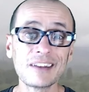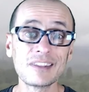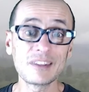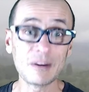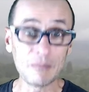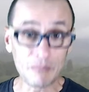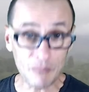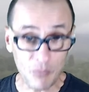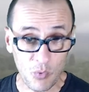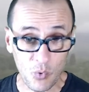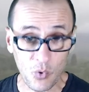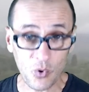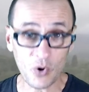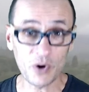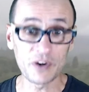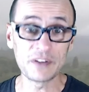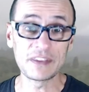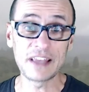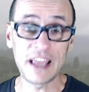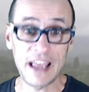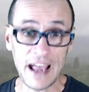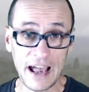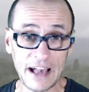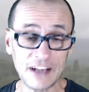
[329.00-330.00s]
the more
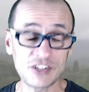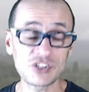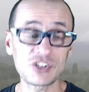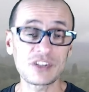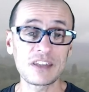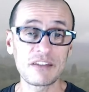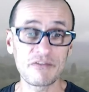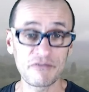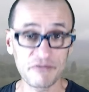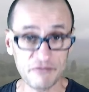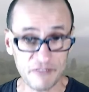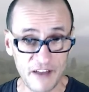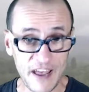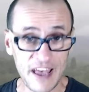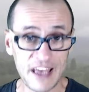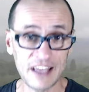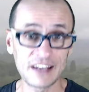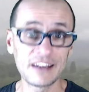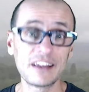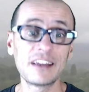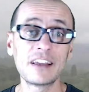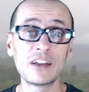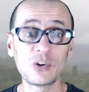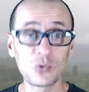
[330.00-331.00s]
they actually
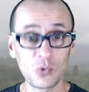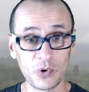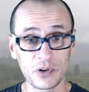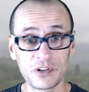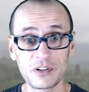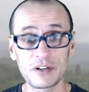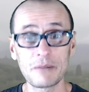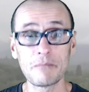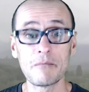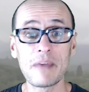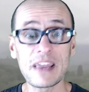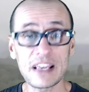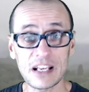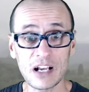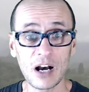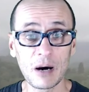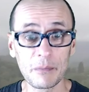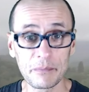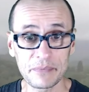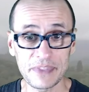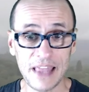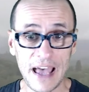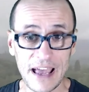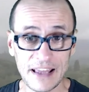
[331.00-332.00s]
fed in order to make
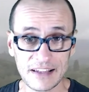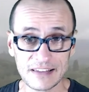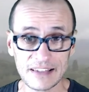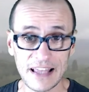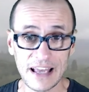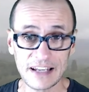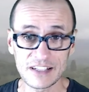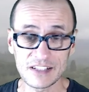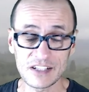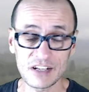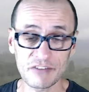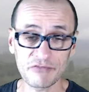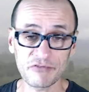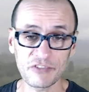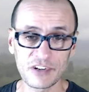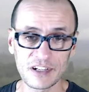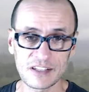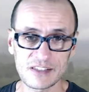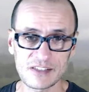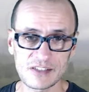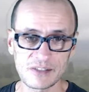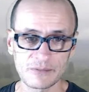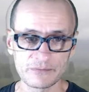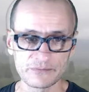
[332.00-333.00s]
up that, that
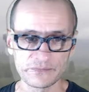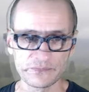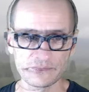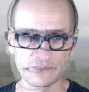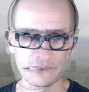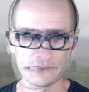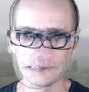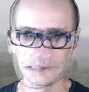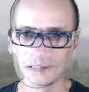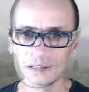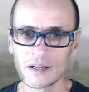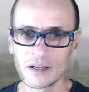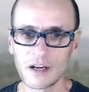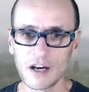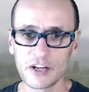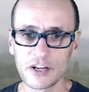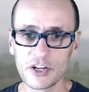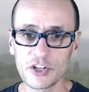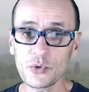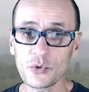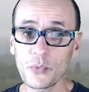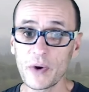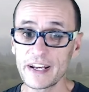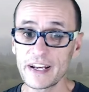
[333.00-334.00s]
difference.
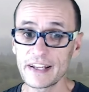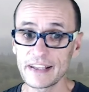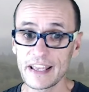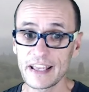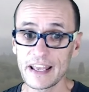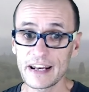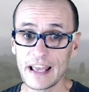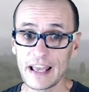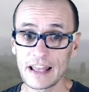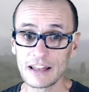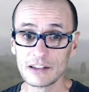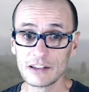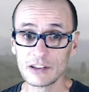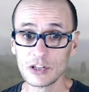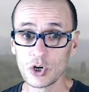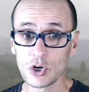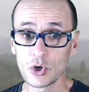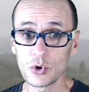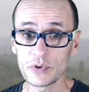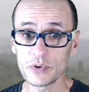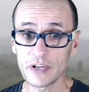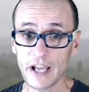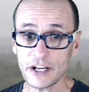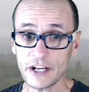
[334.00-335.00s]
Another way to get at
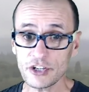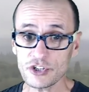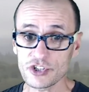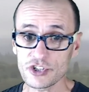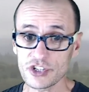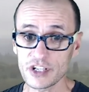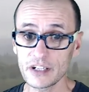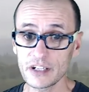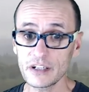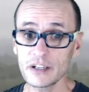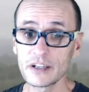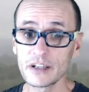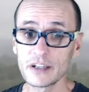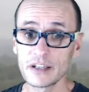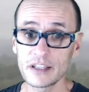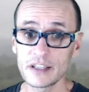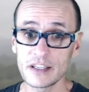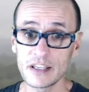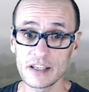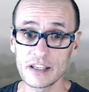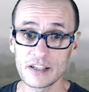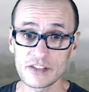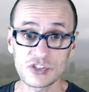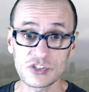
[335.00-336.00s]
low nitrogen
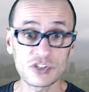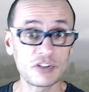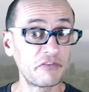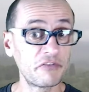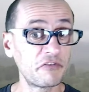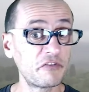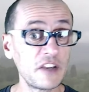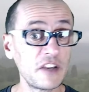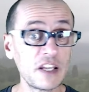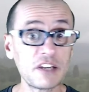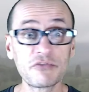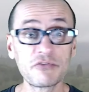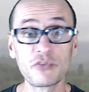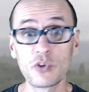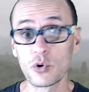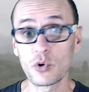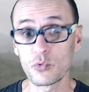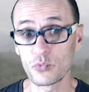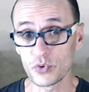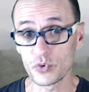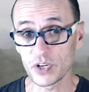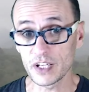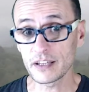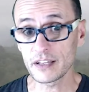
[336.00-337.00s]
is to feed for a
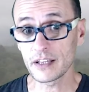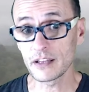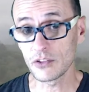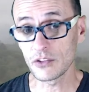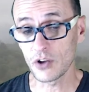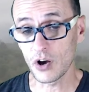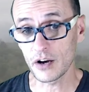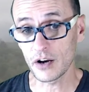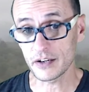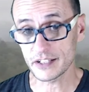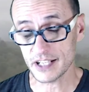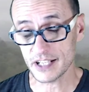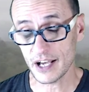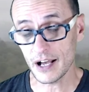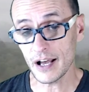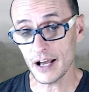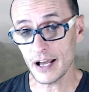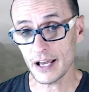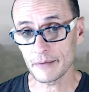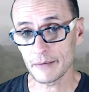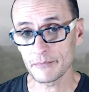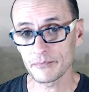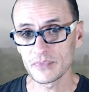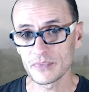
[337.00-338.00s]
really long
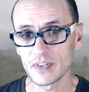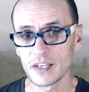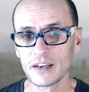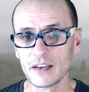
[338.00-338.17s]
time.